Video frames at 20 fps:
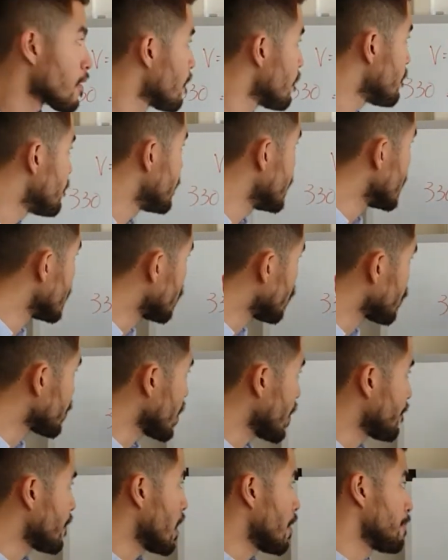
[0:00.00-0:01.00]
B equals
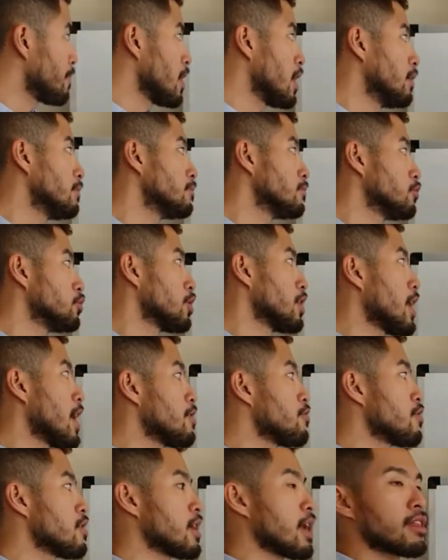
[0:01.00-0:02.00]
F lambda, you can
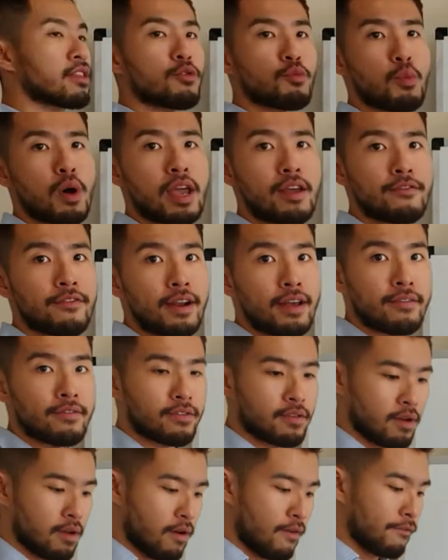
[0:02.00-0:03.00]
actually get the
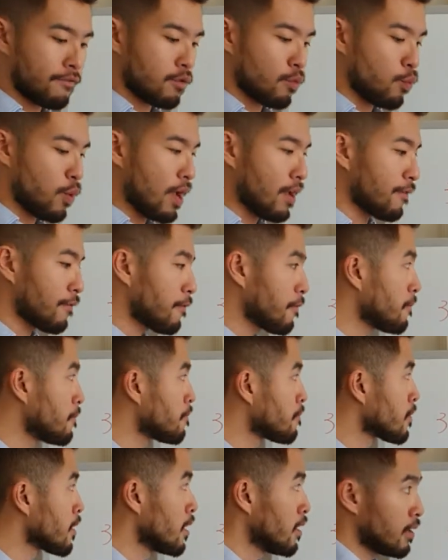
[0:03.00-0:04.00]
wavelength of the wave.
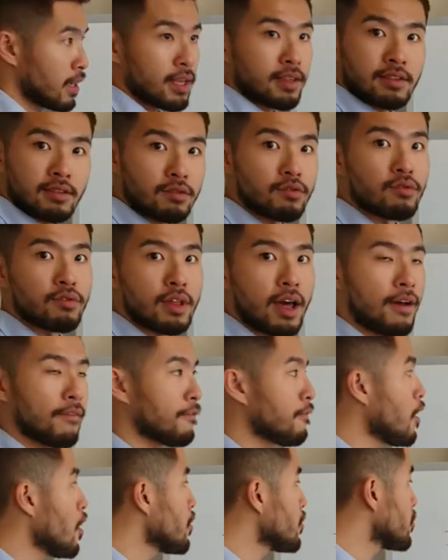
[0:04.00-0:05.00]
Let's do that
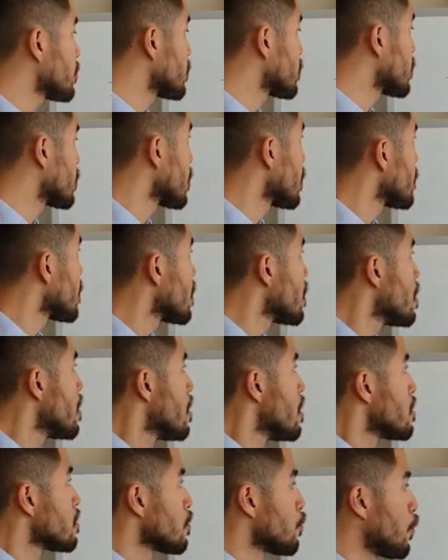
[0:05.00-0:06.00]
first.
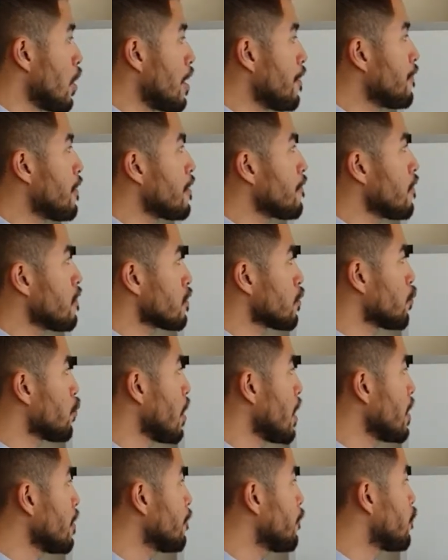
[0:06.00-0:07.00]
The wavelength of the
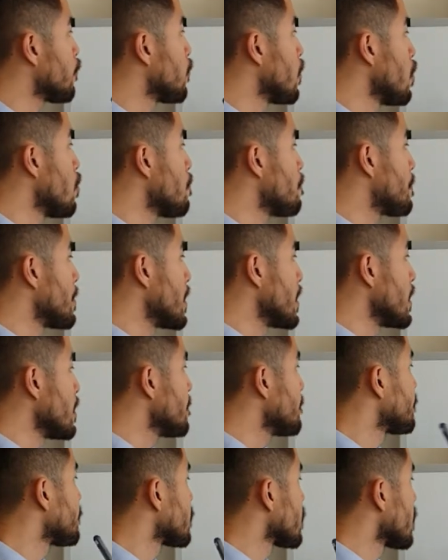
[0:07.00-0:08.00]
wave will be
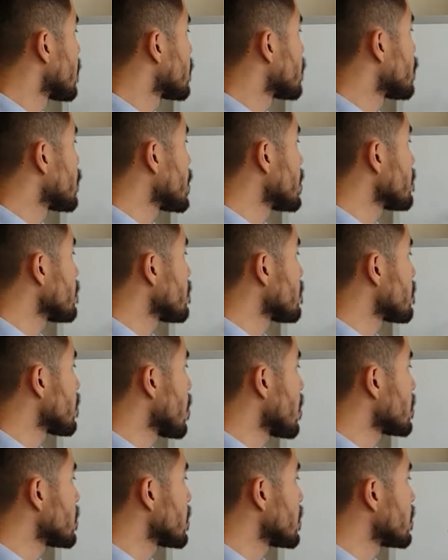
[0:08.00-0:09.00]

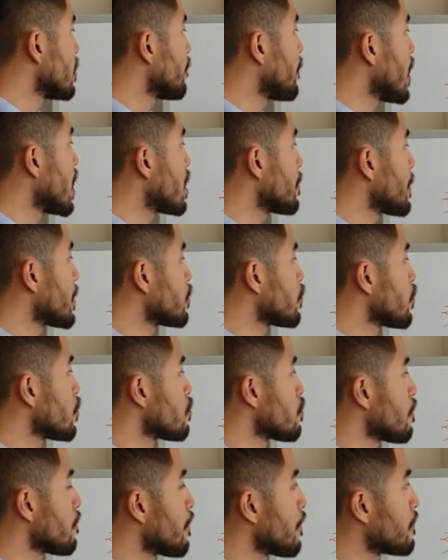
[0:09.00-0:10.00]
330 divided by
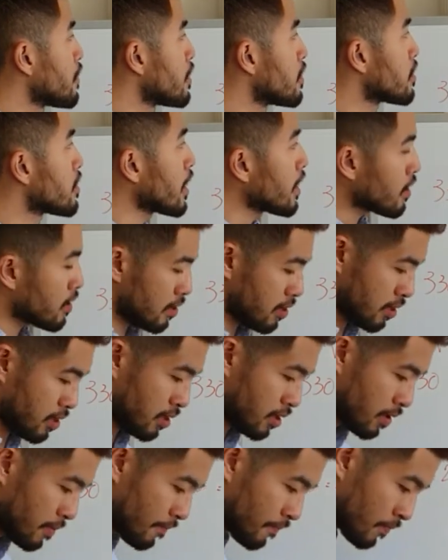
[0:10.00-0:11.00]

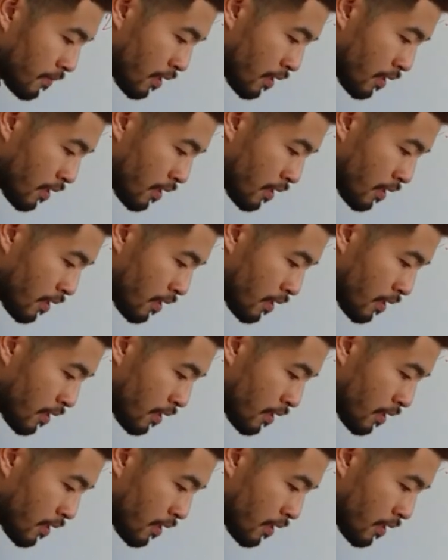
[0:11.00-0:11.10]
256.